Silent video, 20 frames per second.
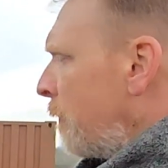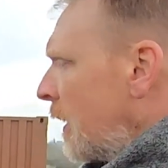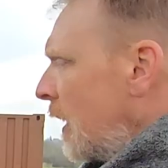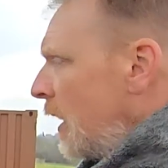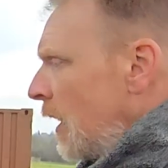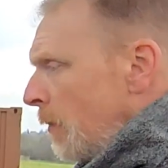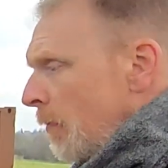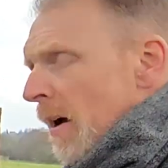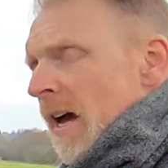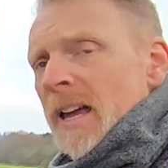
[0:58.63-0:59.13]

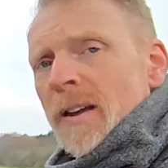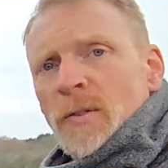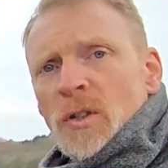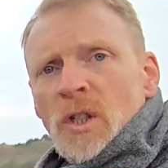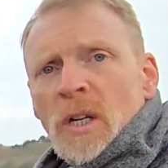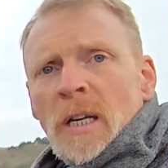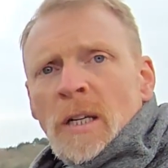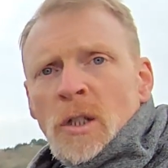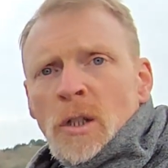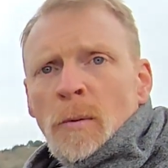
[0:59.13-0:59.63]
You may have
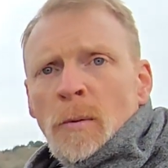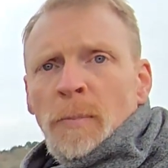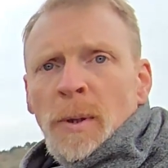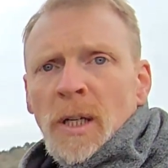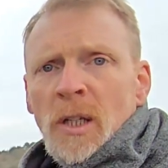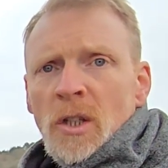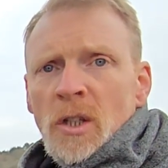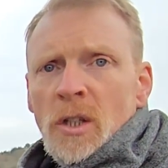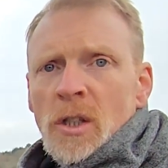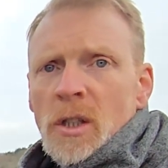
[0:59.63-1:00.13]
seen some
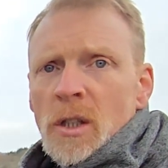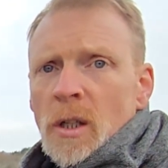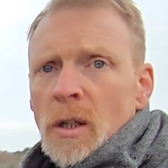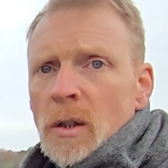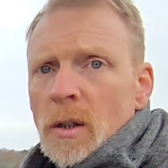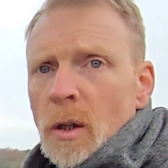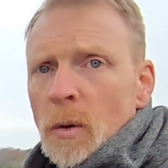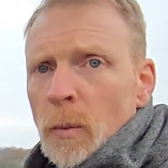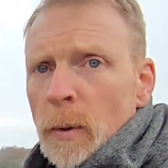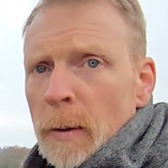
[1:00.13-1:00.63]
pictures
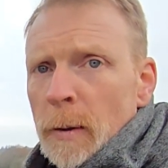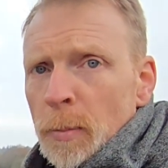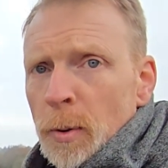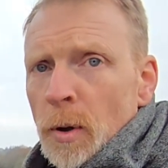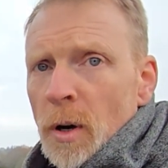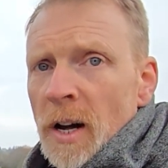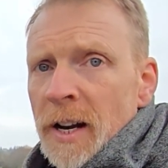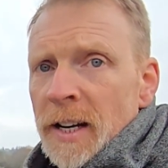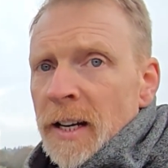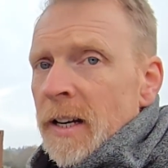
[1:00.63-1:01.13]
that we
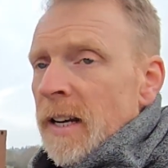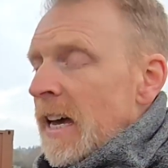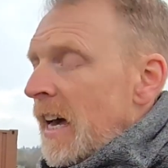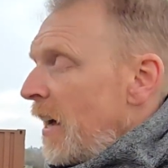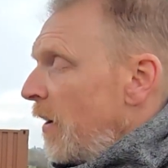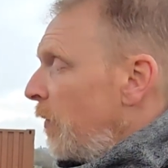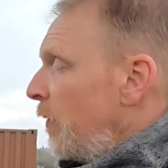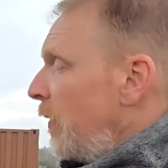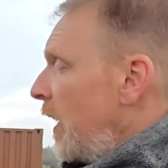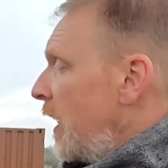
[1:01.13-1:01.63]
put on
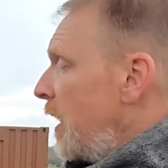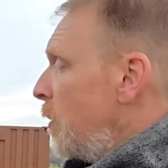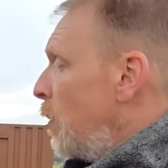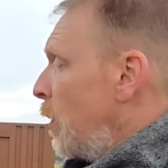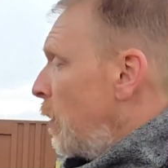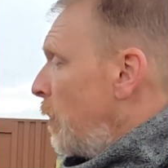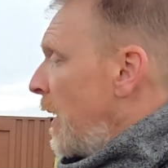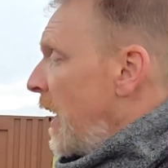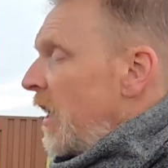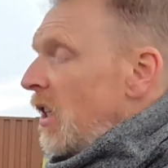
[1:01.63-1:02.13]
our
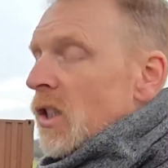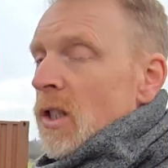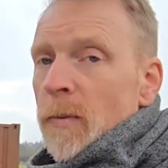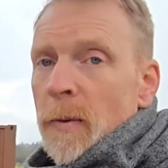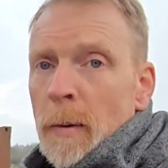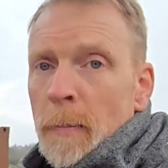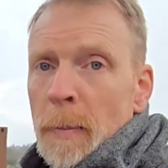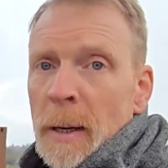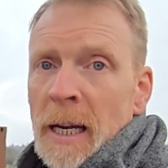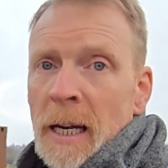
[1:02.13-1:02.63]
Facebook page of
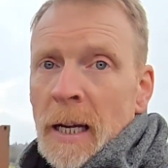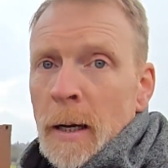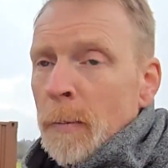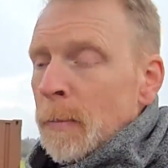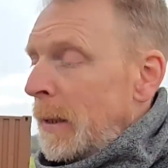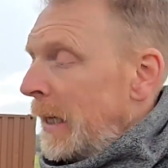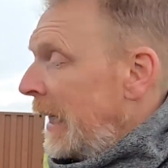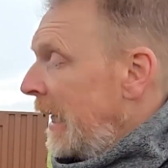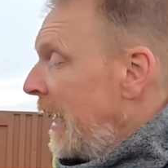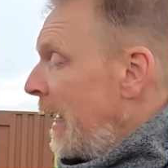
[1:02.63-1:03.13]
it being
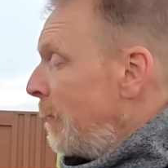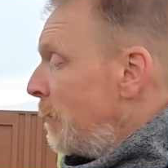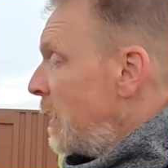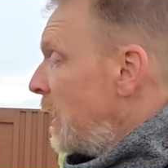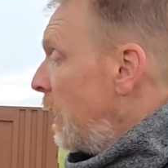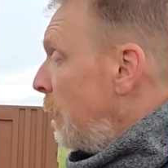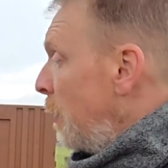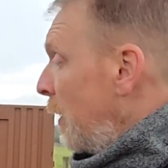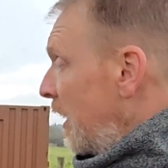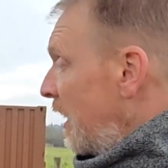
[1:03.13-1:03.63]
completely
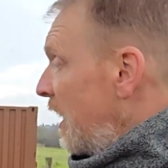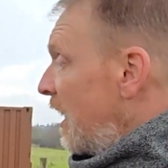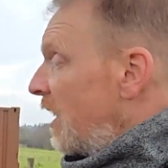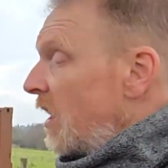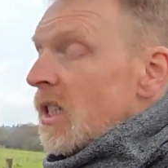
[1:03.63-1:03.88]
empty, but this